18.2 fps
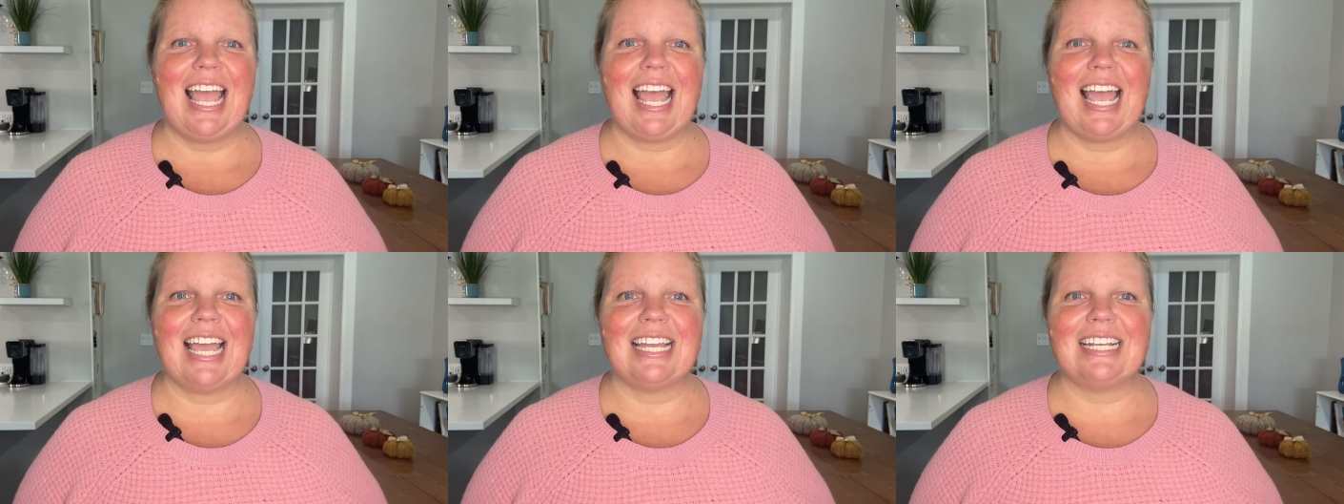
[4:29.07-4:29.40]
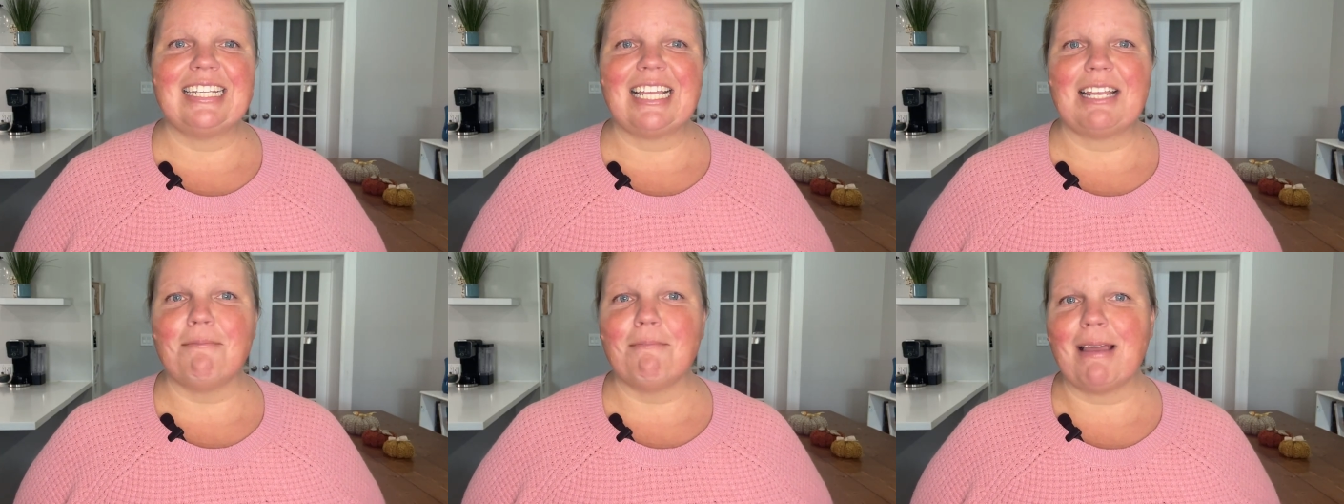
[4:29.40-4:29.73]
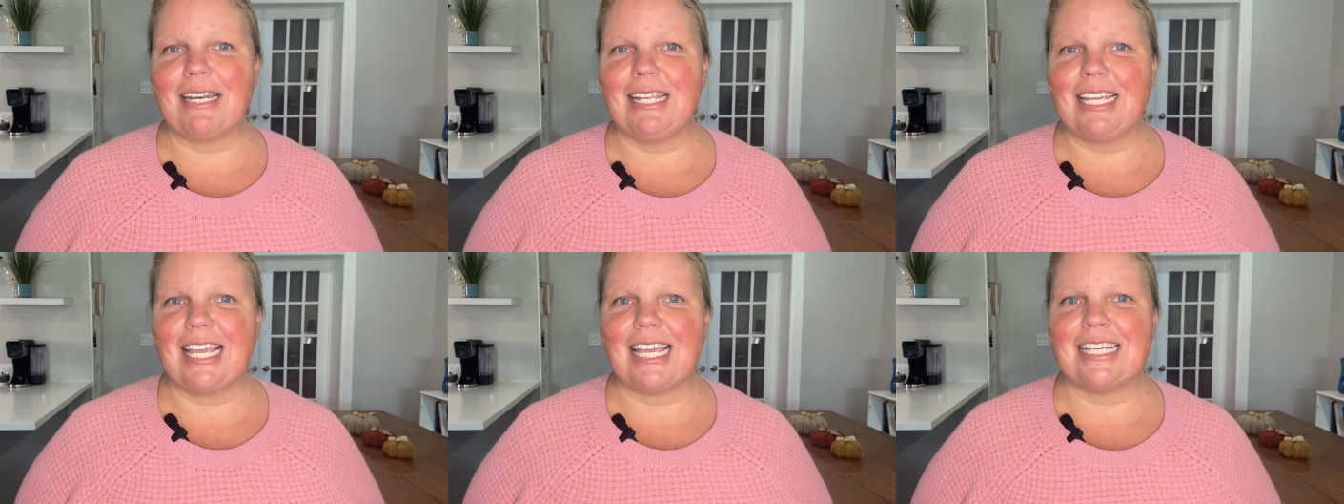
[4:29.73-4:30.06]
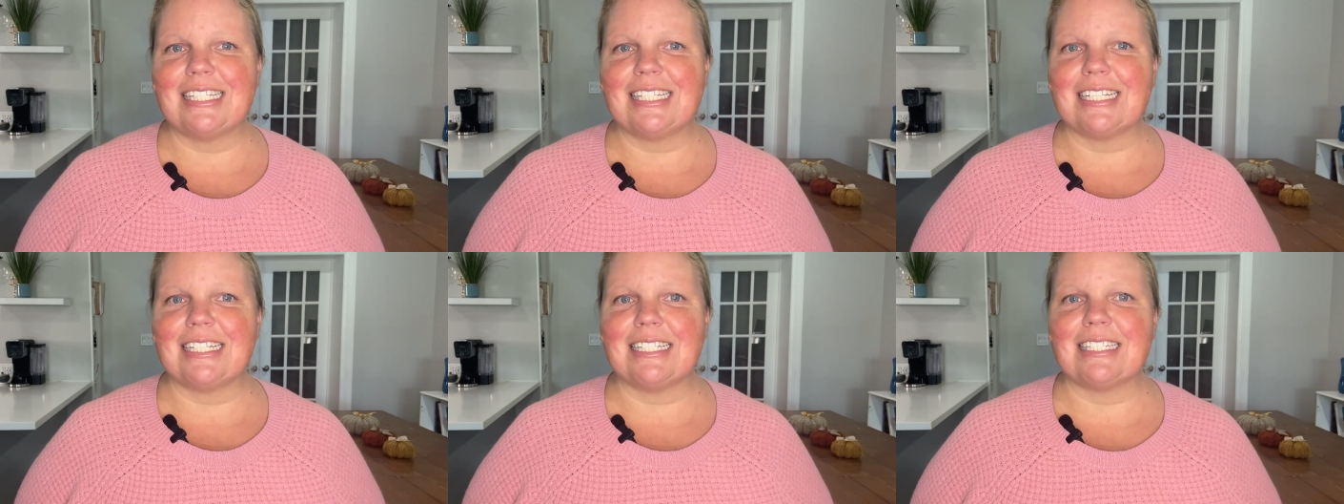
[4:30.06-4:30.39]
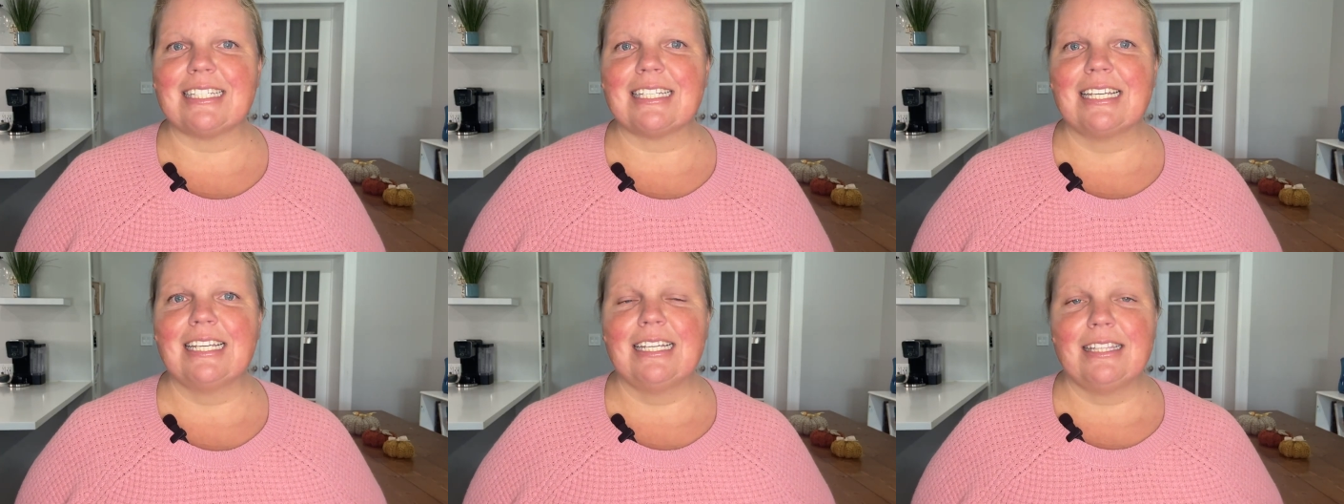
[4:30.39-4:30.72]
And in many
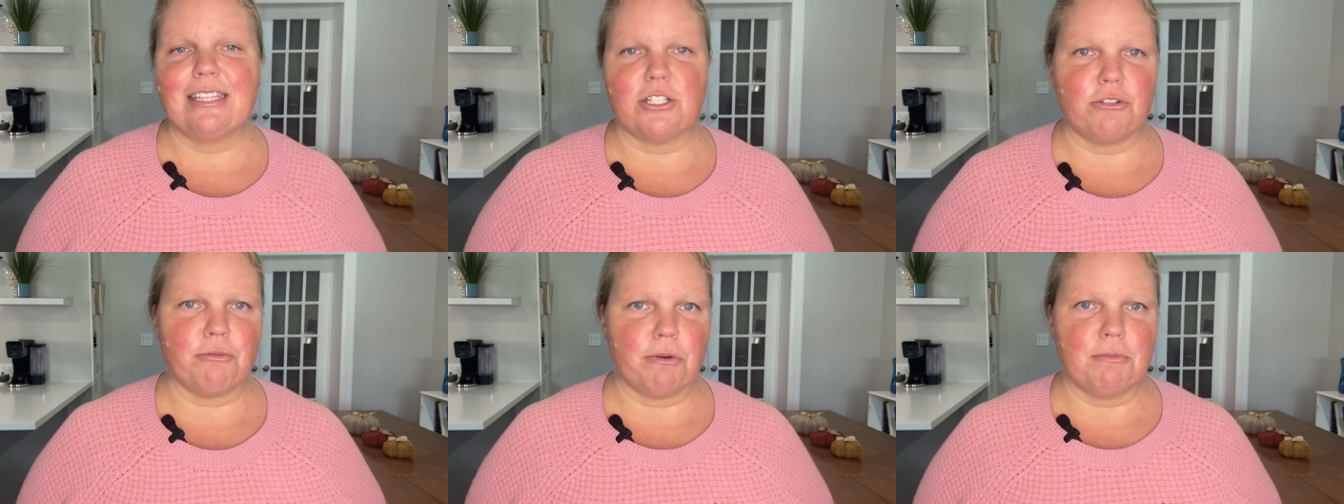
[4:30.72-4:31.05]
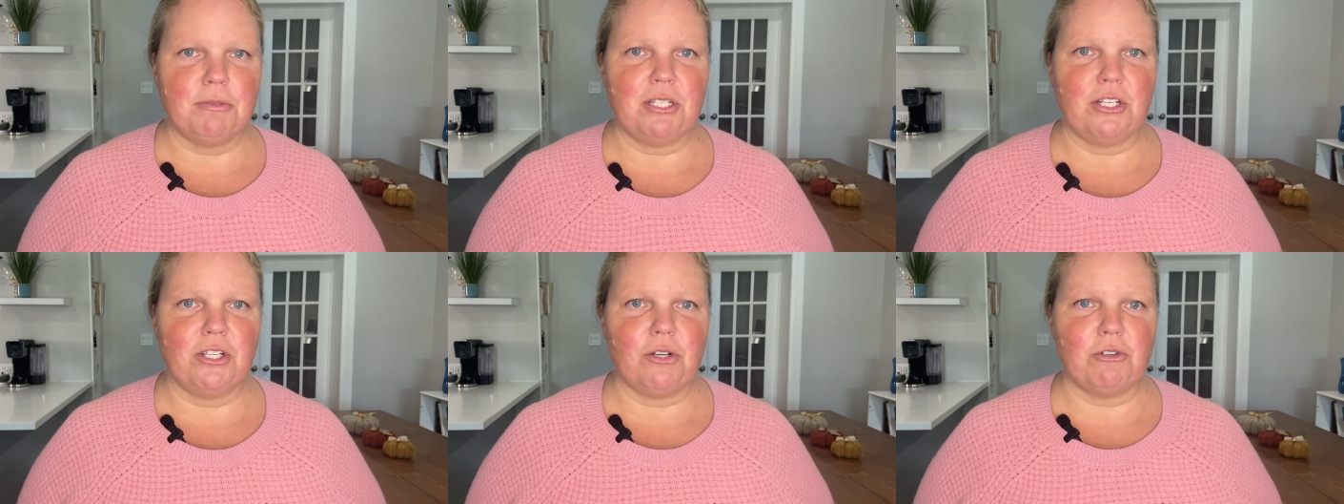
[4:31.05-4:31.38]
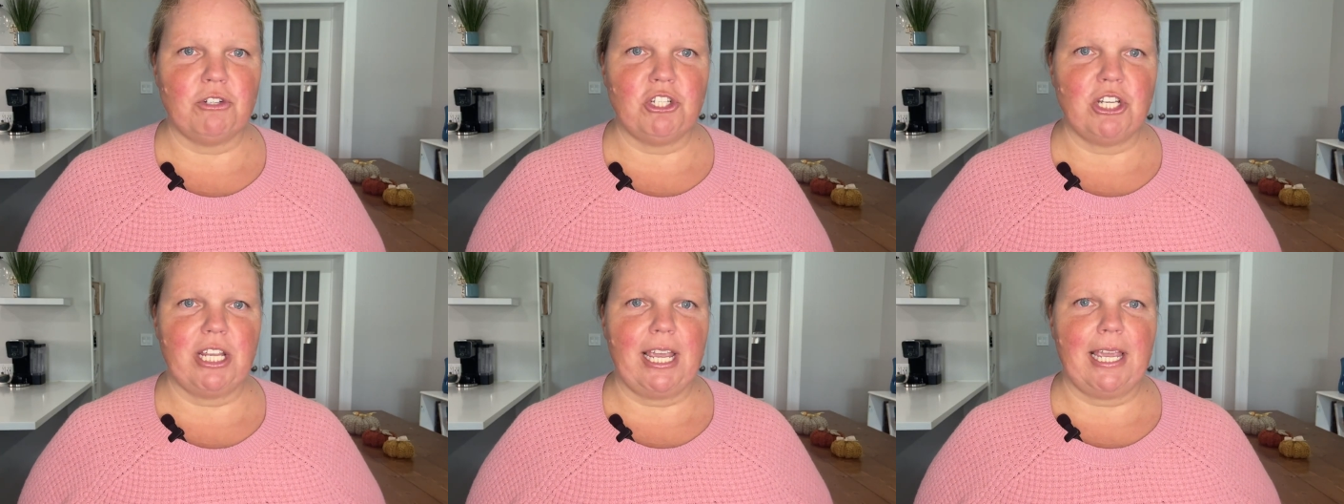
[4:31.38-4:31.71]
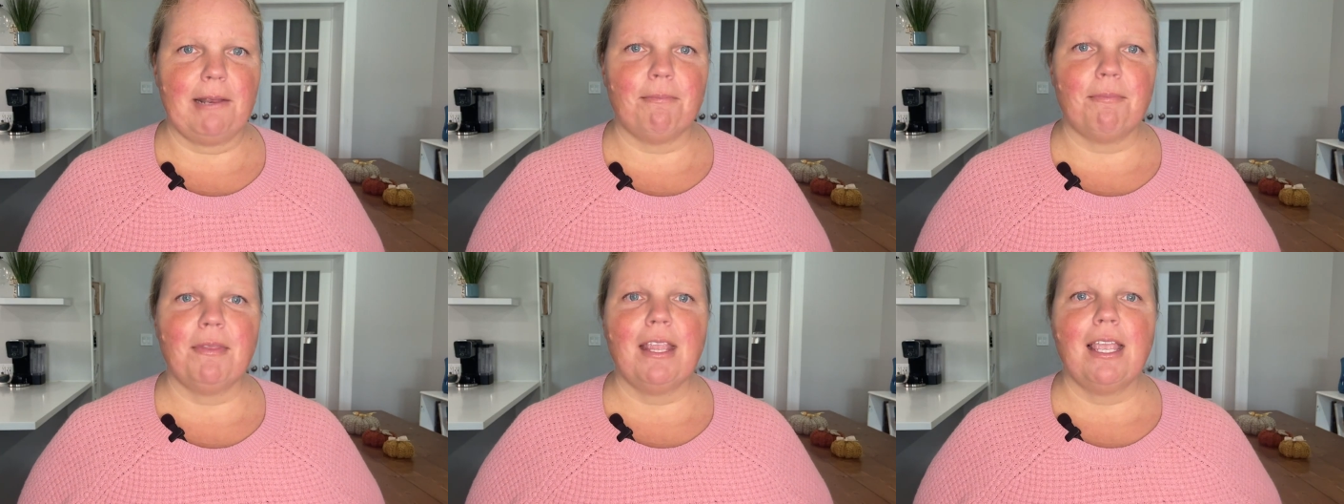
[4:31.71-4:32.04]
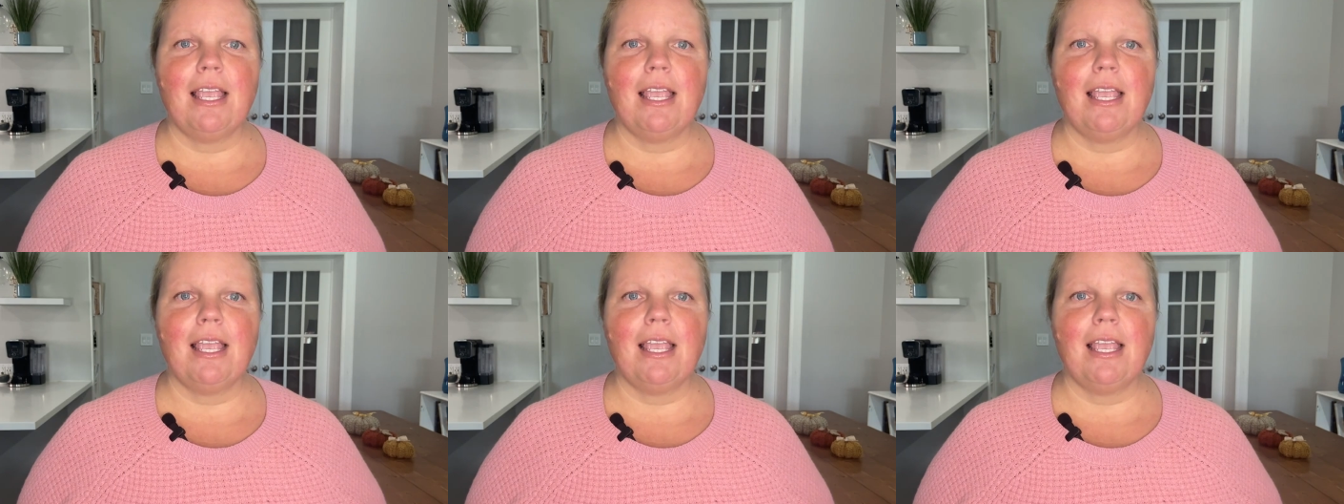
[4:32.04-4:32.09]
cases, there's room to negotiate.